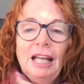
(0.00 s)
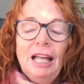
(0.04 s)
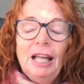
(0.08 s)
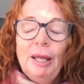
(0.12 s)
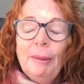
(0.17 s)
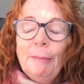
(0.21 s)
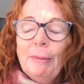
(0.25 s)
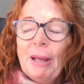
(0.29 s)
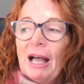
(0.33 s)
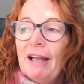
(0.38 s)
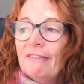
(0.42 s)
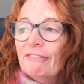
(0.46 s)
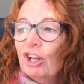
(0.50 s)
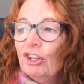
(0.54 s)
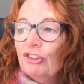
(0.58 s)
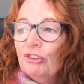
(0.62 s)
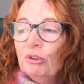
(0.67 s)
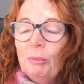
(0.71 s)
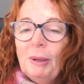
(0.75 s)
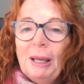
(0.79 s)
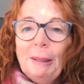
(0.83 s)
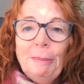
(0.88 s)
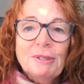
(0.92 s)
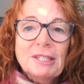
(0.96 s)
I've
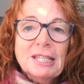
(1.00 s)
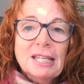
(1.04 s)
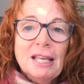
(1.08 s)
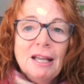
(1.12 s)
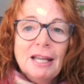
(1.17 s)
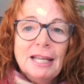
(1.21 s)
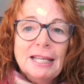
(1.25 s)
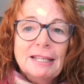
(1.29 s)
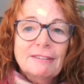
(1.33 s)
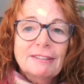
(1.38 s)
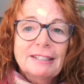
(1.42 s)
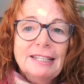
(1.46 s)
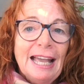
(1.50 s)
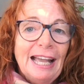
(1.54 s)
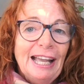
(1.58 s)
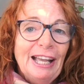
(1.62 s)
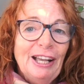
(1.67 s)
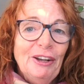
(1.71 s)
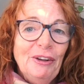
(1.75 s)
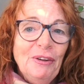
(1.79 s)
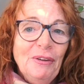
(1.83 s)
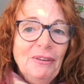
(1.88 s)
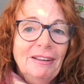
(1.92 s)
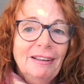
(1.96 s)
got a website
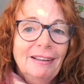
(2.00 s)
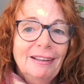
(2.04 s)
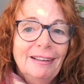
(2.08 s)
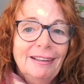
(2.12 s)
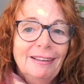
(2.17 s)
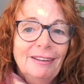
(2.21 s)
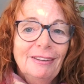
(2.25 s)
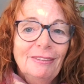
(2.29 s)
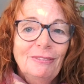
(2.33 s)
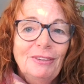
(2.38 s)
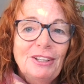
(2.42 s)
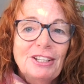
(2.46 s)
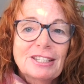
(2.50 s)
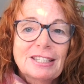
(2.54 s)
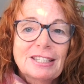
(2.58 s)
now, which